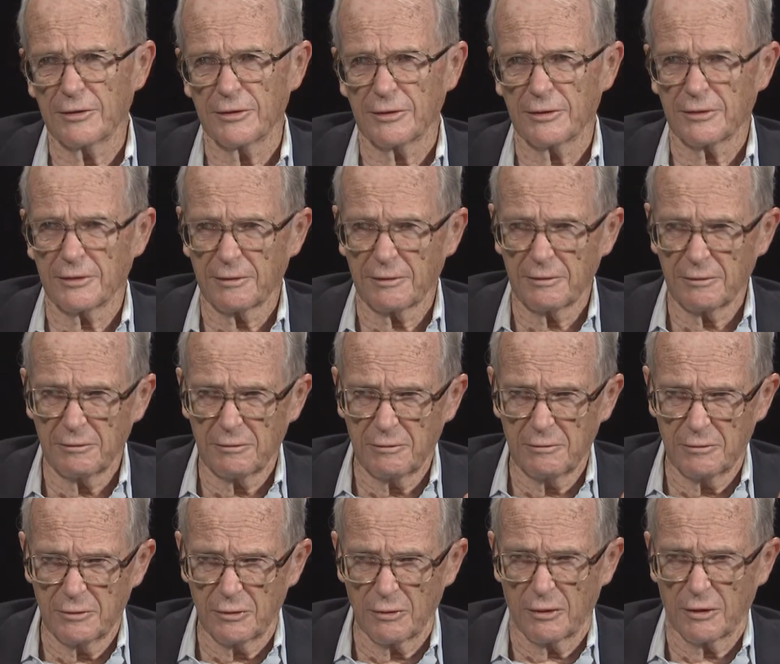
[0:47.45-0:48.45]
is
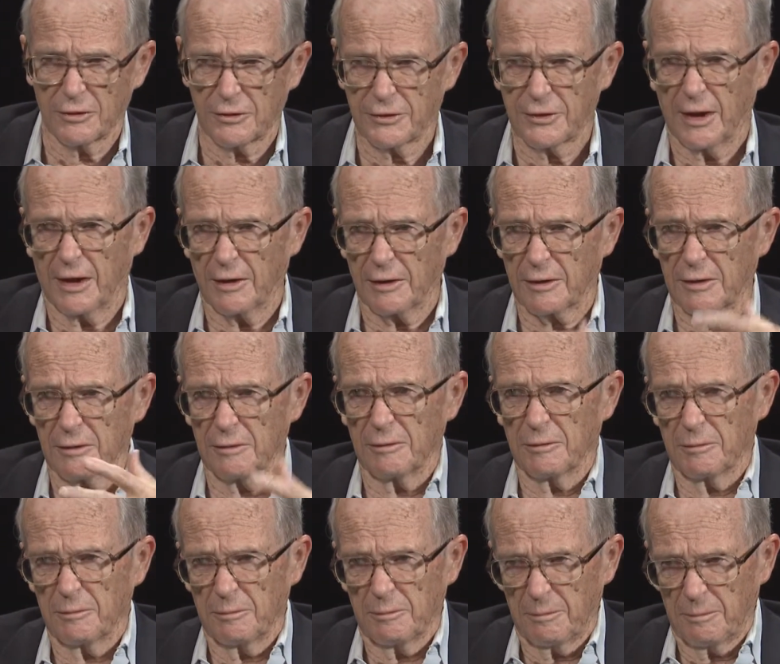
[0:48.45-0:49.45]
George
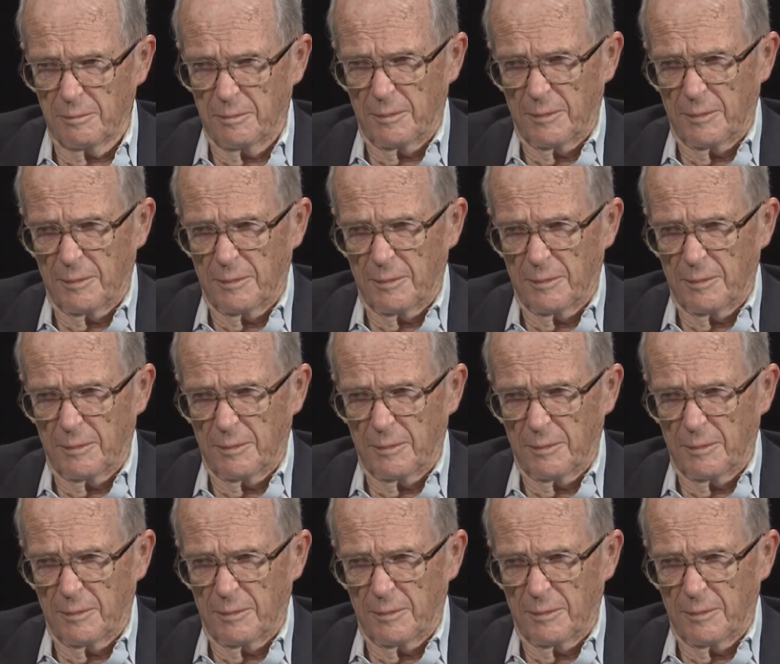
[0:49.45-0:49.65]
Snedecor,